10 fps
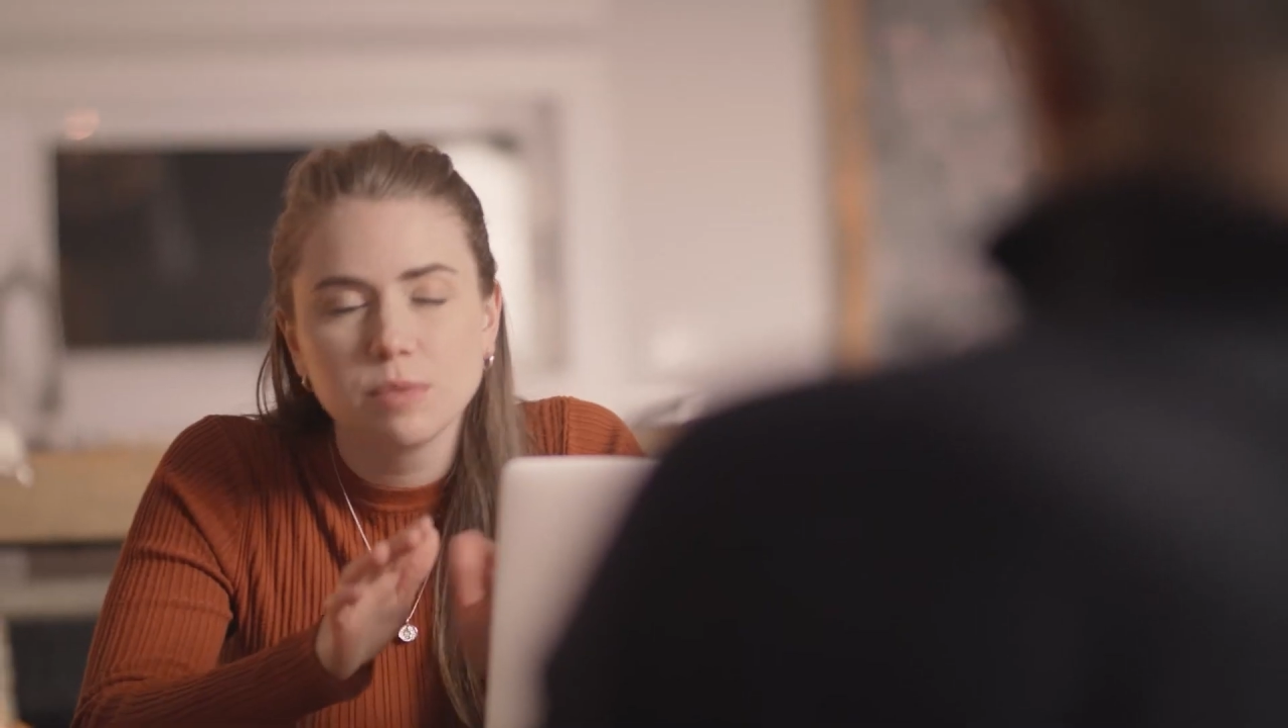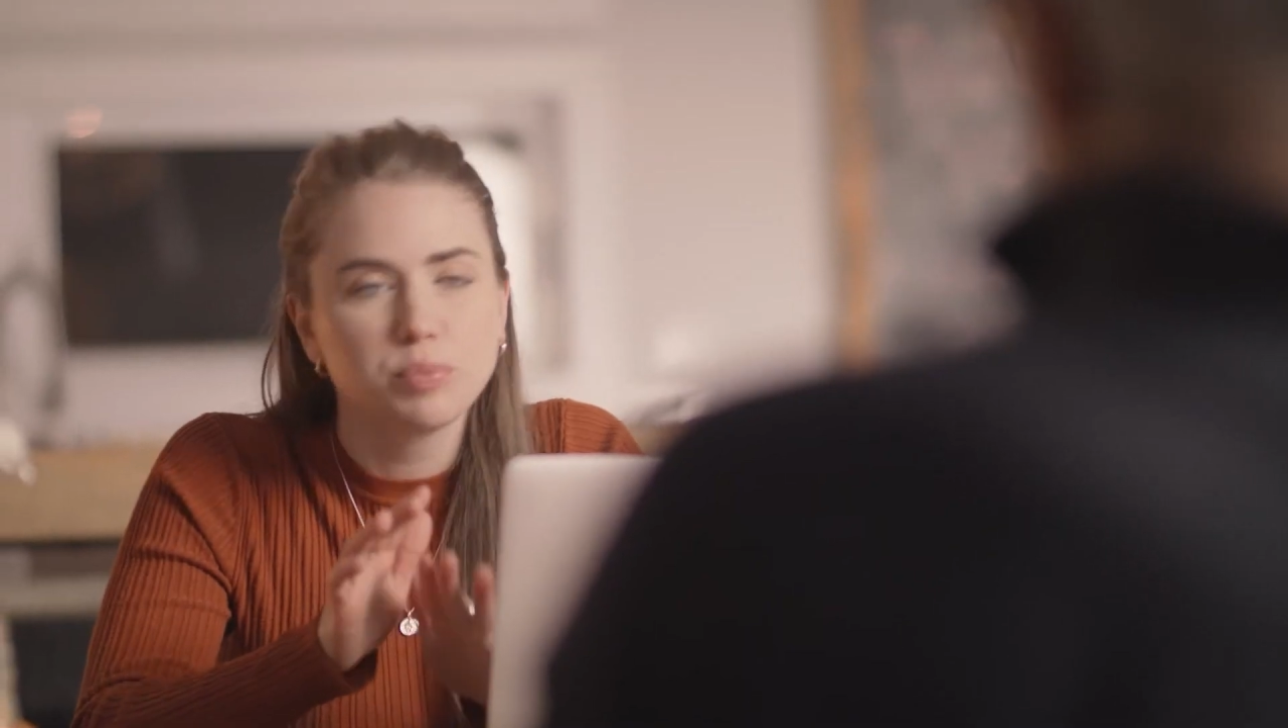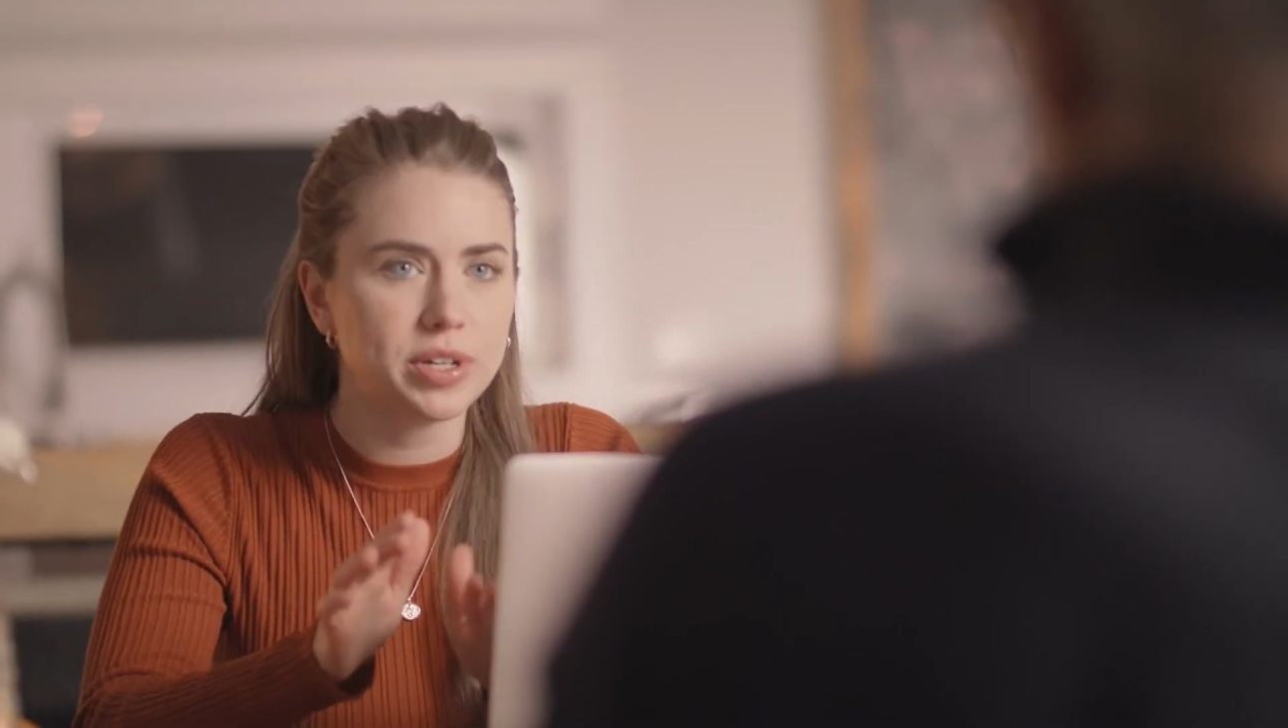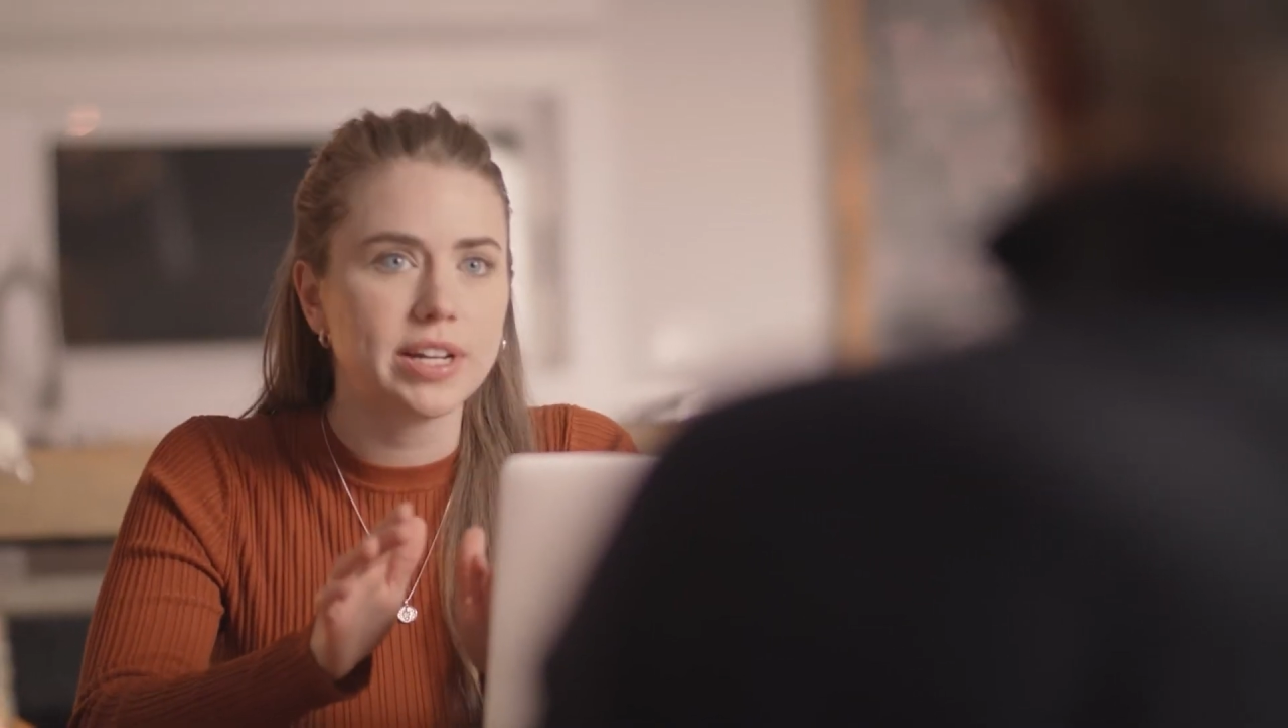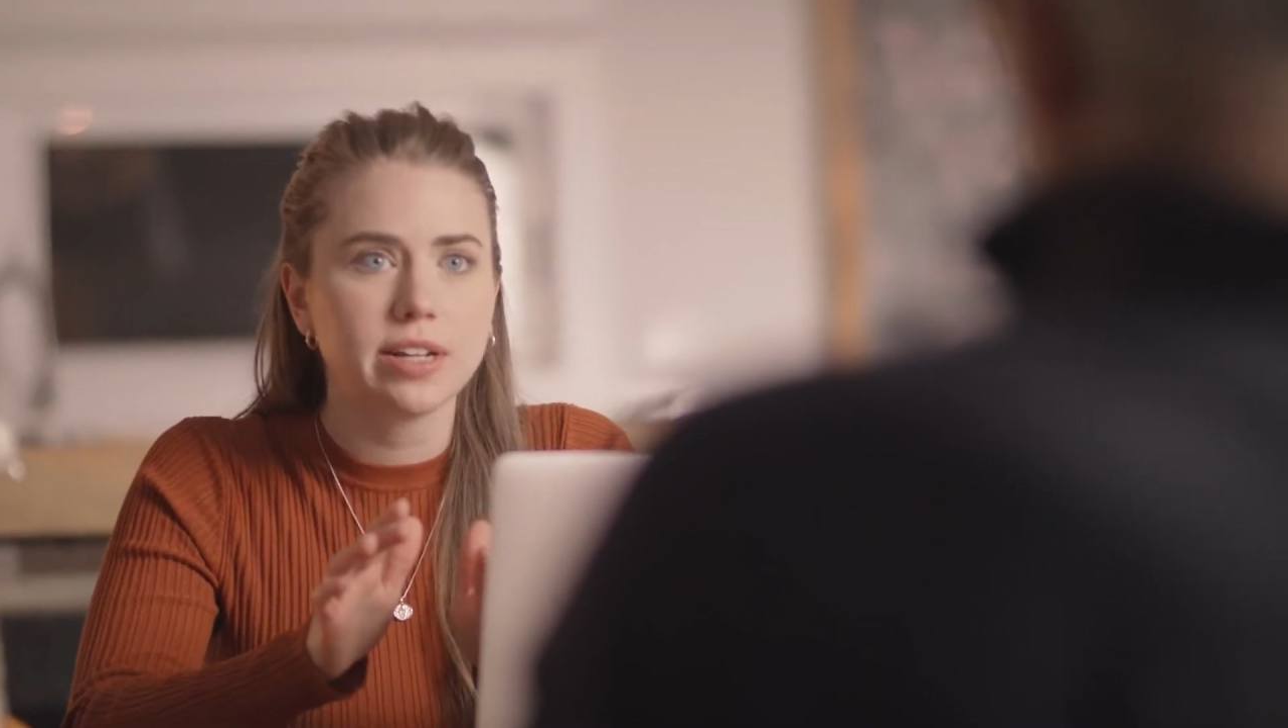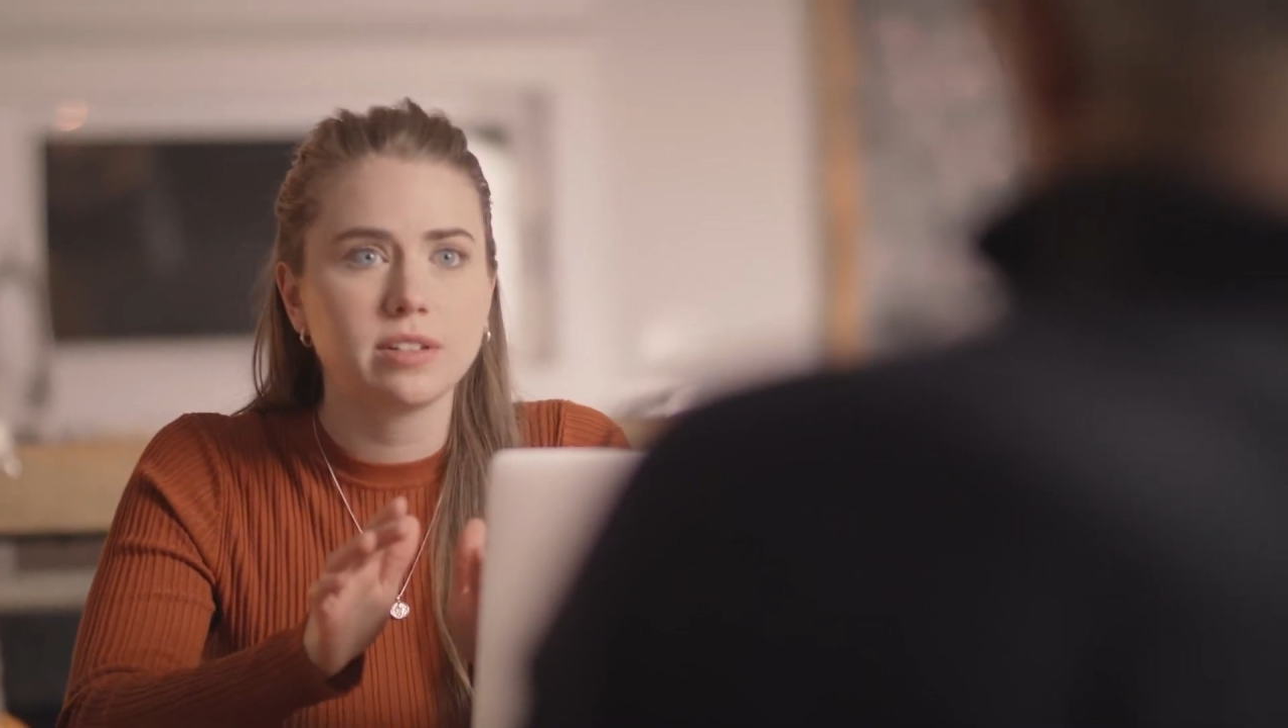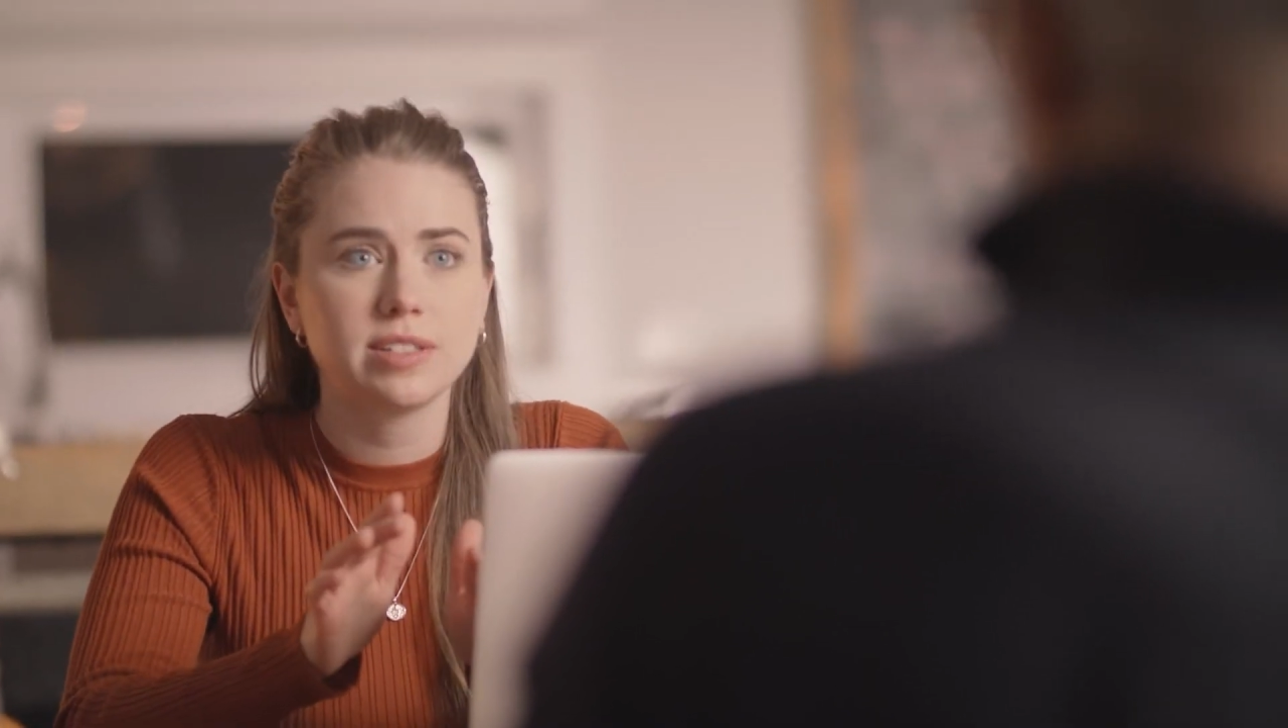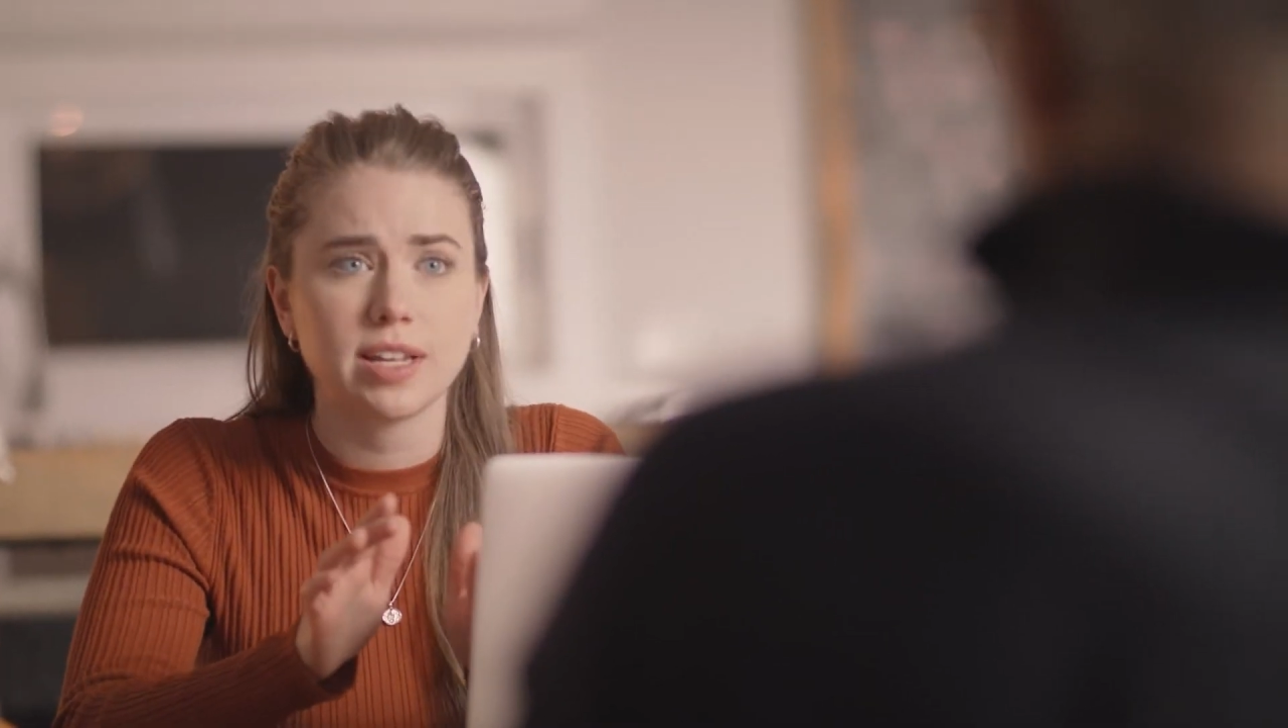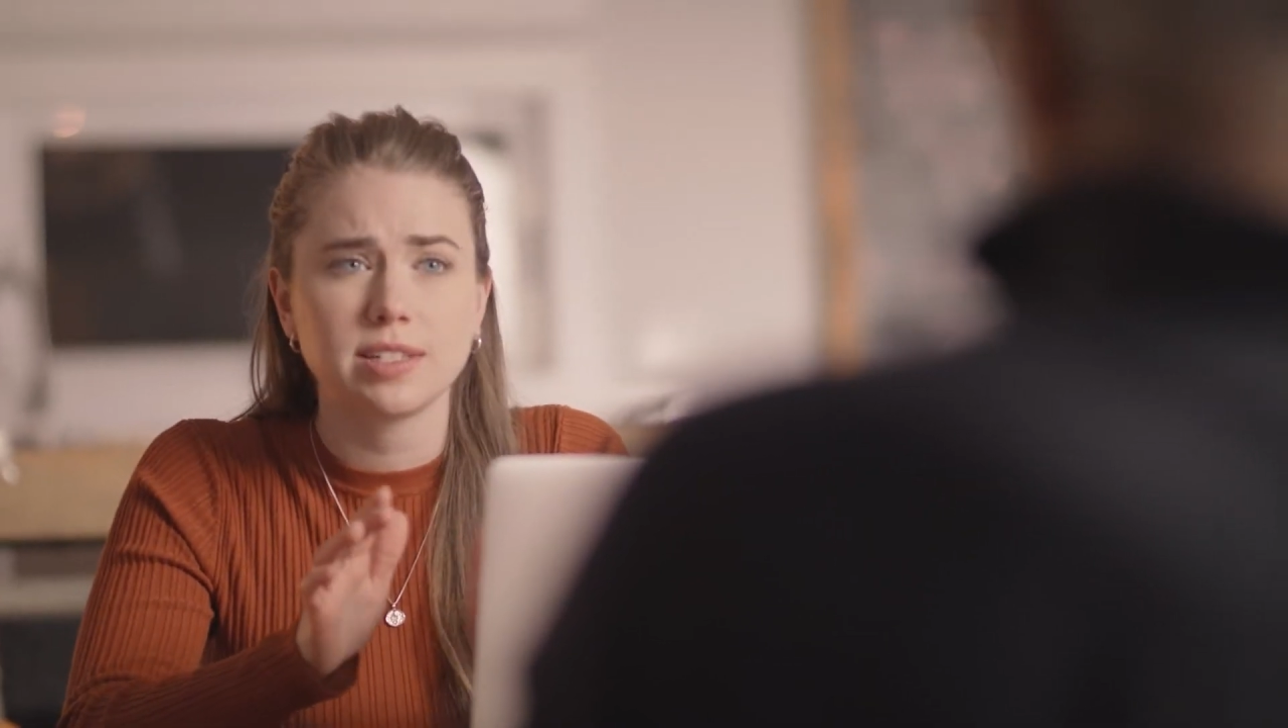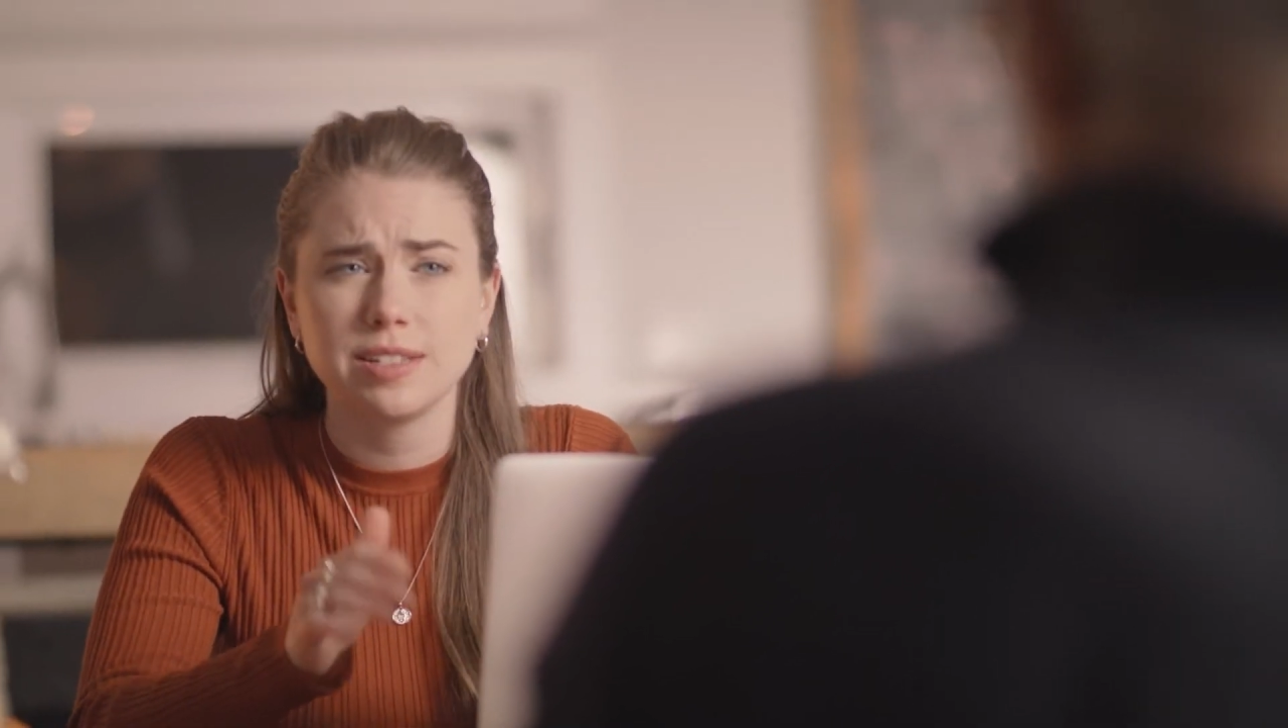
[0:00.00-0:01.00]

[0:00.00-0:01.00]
in prenatal tests